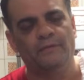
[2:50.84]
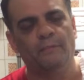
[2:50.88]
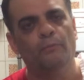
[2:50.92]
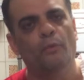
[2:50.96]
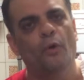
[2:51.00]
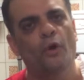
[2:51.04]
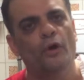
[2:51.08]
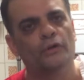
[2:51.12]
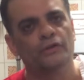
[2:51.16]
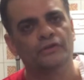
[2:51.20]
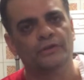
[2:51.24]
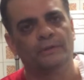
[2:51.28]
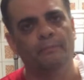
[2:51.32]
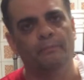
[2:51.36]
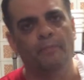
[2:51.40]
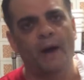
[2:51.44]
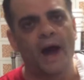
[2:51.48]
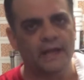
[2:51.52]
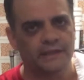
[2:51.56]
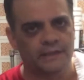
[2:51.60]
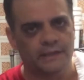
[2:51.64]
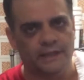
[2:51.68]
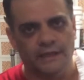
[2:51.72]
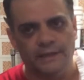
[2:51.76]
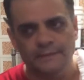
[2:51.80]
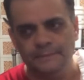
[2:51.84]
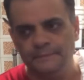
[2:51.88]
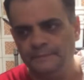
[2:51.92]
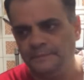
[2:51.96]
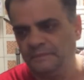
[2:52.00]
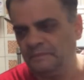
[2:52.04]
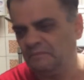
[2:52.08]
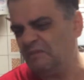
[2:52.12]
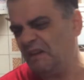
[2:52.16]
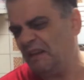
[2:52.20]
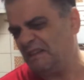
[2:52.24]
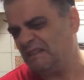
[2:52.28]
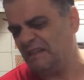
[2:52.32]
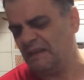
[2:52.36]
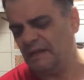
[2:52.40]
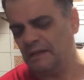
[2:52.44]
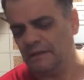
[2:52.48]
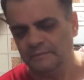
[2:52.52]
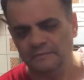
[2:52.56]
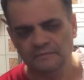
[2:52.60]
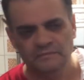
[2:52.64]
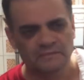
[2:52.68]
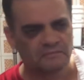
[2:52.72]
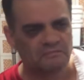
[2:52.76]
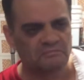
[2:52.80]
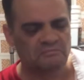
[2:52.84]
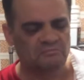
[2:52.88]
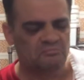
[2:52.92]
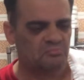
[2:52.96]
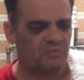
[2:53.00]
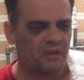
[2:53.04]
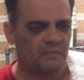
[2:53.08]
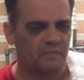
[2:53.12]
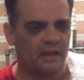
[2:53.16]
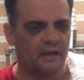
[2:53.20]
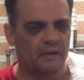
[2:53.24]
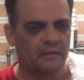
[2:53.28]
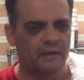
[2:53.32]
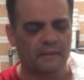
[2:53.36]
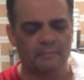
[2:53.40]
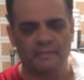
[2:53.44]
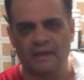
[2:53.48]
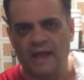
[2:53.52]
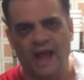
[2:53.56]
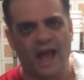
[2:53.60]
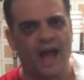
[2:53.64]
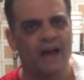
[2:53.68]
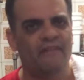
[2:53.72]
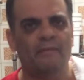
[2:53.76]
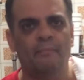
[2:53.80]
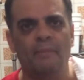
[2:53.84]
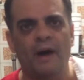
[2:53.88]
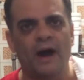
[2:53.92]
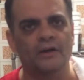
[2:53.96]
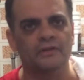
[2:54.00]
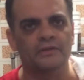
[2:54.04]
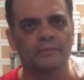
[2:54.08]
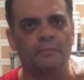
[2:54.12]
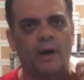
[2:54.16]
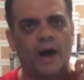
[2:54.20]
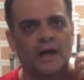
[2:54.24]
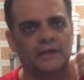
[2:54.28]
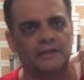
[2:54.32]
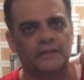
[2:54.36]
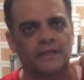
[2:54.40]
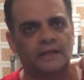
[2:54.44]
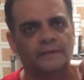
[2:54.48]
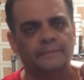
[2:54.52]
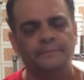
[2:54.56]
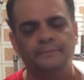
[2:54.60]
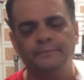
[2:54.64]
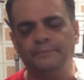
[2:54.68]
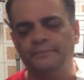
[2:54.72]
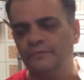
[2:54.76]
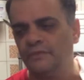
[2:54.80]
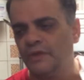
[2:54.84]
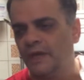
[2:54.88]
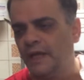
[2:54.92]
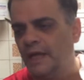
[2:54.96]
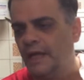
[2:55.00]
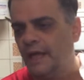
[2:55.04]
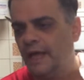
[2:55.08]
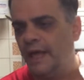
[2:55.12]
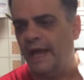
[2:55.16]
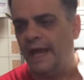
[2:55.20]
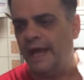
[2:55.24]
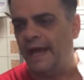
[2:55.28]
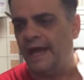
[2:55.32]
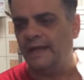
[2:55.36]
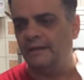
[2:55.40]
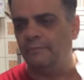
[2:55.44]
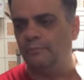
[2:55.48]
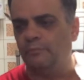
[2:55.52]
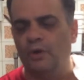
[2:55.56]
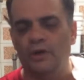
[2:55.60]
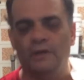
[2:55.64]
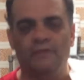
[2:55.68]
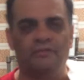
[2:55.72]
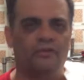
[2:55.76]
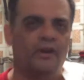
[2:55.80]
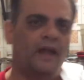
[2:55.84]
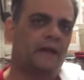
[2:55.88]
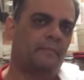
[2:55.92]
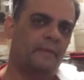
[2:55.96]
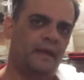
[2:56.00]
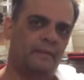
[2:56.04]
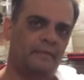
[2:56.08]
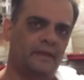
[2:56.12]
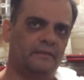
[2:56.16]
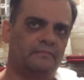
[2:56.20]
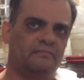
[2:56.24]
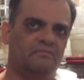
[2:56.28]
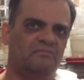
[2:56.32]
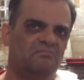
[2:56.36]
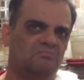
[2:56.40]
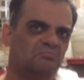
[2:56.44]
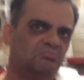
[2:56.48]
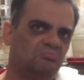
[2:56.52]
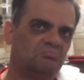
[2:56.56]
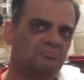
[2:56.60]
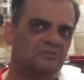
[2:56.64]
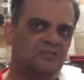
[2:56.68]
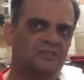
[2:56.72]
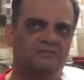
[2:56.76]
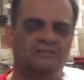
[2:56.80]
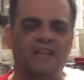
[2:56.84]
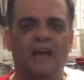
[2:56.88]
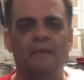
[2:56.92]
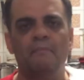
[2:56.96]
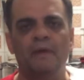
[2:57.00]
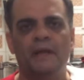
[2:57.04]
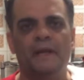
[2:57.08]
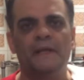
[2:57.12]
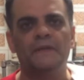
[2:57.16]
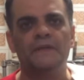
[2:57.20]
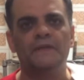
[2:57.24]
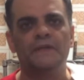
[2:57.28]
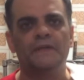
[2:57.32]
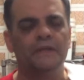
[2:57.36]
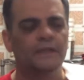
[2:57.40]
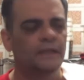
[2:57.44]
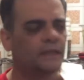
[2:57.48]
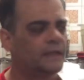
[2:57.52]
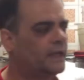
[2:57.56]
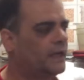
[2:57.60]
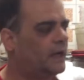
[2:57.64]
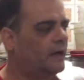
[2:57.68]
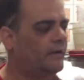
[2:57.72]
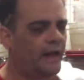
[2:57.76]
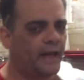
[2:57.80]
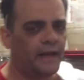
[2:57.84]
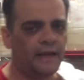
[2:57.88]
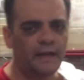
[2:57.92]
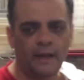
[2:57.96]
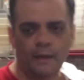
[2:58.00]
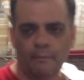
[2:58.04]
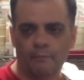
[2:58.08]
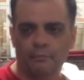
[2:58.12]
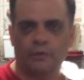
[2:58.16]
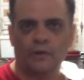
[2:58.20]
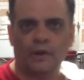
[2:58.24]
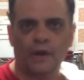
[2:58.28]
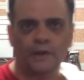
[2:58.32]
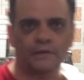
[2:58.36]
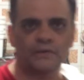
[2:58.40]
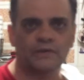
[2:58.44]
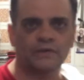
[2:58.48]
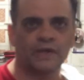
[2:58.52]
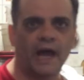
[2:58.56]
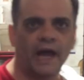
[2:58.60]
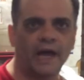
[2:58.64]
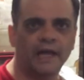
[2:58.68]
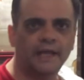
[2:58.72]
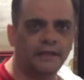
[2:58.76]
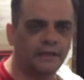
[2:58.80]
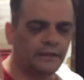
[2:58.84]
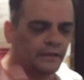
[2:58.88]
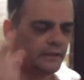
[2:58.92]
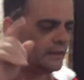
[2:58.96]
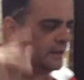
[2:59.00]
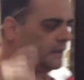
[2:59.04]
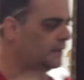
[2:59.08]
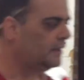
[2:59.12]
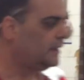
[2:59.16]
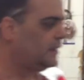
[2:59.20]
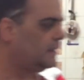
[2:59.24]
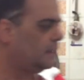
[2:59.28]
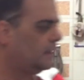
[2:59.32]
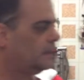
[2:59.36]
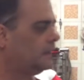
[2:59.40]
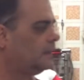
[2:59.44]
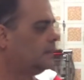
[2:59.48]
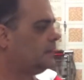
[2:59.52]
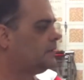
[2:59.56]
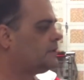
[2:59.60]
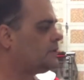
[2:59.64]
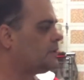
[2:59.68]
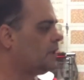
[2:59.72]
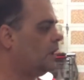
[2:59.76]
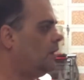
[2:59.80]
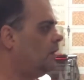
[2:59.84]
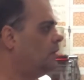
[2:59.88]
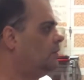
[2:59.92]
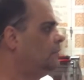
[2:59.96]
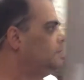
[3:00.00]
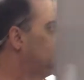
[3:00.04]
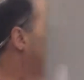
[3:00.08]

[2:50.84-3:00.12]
to boil some pasta. I said maybe like half a pound of pasta, and boil it for like maybe 10 minutes. All right, put it on the side. So